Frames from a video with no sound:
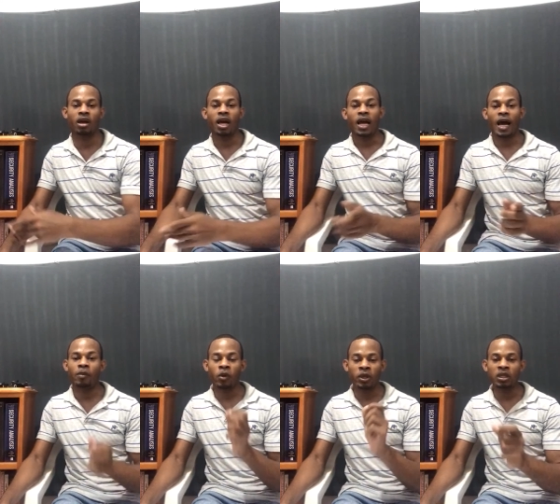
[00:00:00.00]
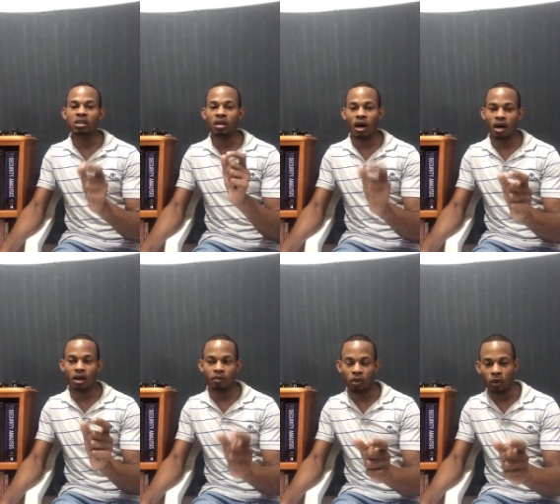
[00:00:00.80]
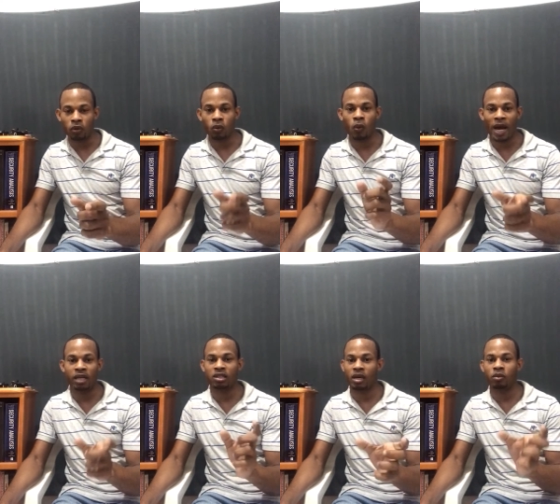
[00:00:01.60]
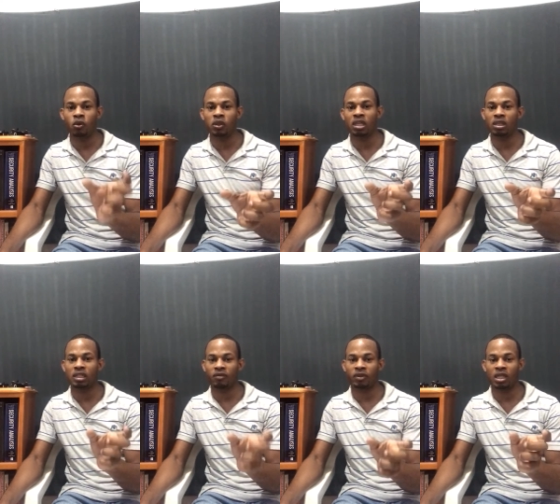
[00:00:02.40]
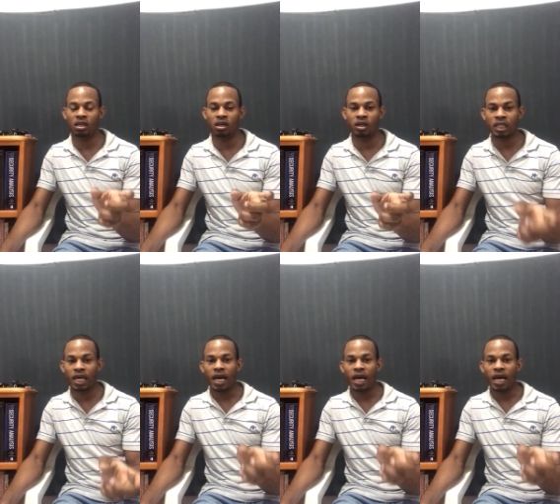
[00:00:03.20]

I'm going to talk about why it is I'm using the 17 years